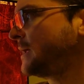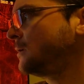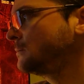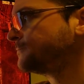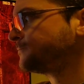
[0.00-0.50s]

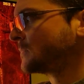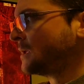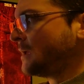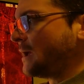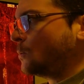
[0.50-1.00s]
menu
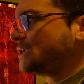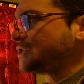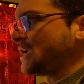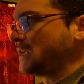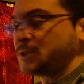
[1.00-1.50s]
and we
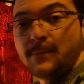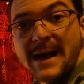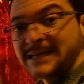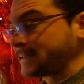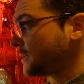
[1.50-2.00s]
change
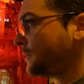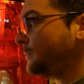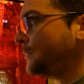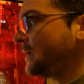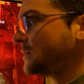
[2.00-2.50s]

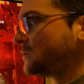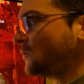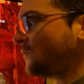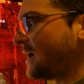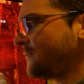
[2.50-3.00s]
mastering peak
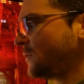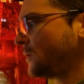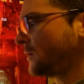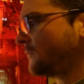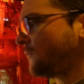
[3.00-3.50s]
to
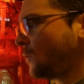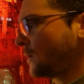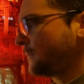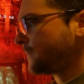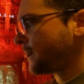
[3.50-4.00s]

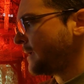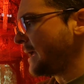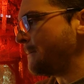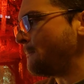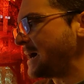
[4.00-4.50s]
540
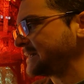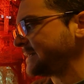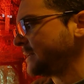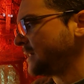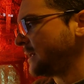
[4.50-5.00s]
and max
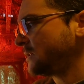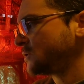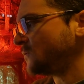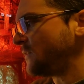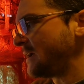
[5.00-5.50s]

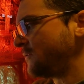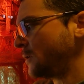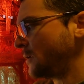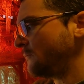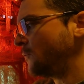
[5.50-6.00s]
CLL to
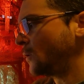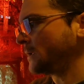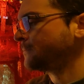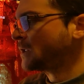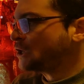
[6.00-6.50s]

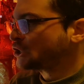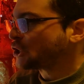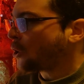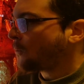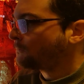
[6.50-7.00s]
540
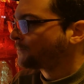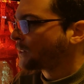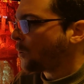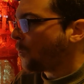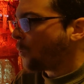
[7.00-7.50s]
so
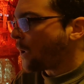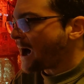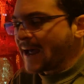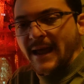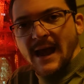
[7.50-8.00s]

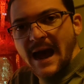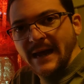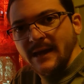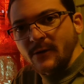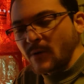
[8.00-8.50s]
why
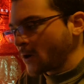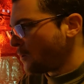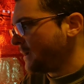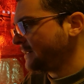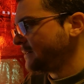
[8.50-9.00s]
I
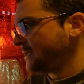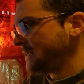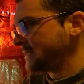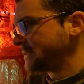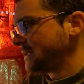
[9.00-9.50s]
recommend
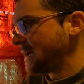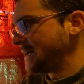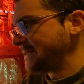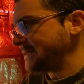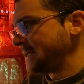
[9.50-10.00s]
this
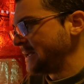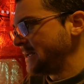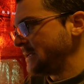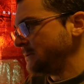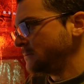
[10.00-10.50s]
as
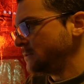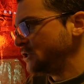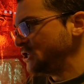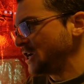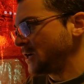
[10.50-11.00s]
a
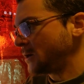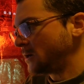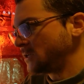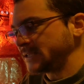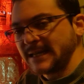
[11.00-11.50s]

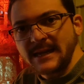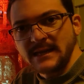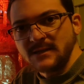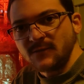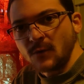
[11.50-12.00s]
general
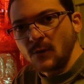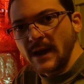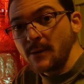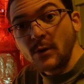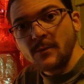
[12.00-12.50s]
settings for
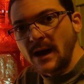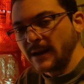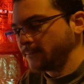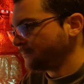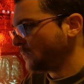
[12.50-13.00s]

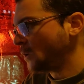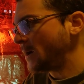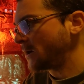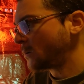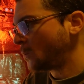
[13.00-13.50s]
everybody, no
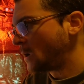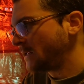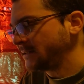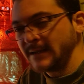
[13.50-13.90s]
matter what